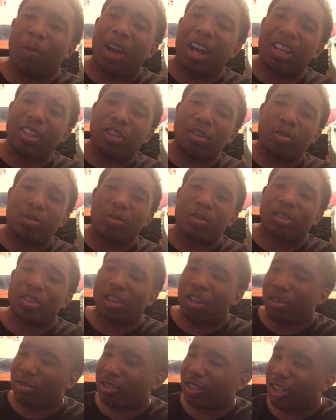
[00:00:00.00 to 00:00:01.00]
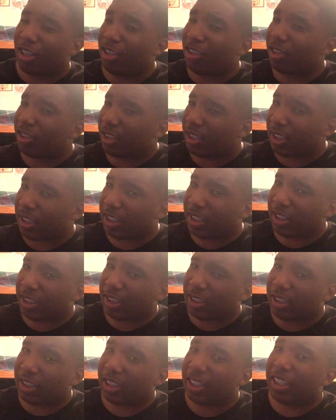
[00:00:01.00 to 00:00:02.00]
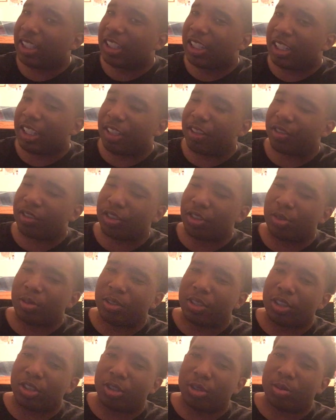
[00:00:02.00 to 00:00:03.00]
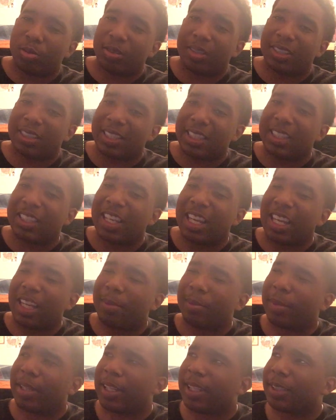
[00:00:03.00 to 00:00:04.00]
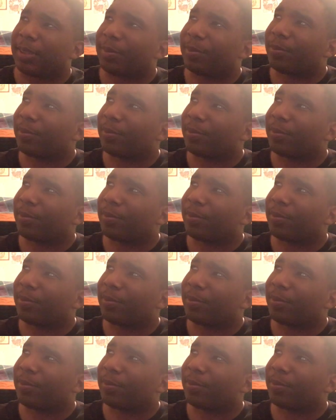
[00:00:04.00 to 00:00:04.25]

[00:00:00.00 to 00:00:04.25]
why use those other things if you can use Kiss Anime?